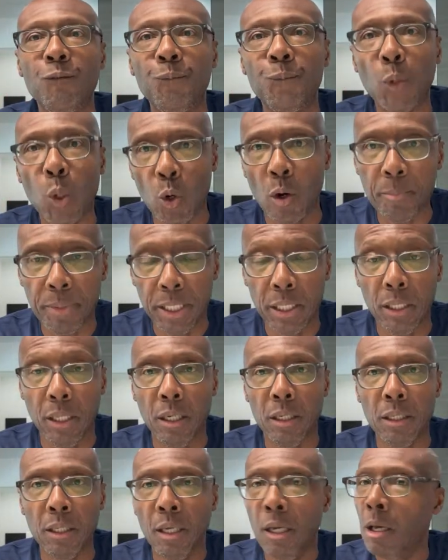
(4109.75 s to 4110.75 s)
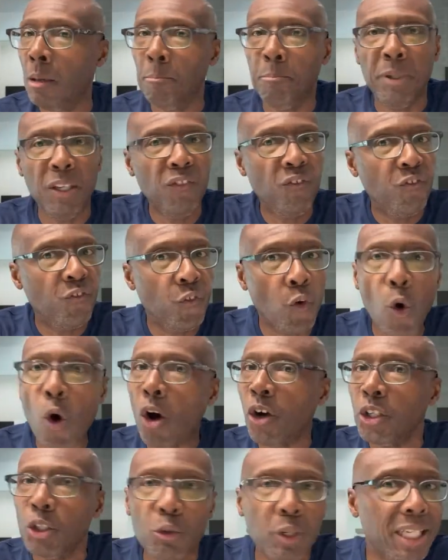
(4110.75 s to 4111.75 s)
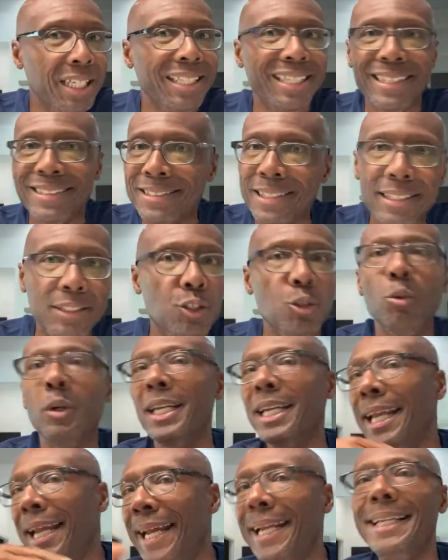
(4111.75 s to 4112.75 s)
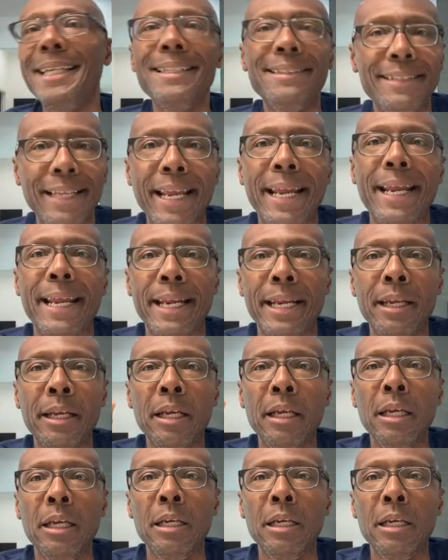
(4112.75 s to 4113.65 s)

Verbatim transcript: formula before you can get to doing anything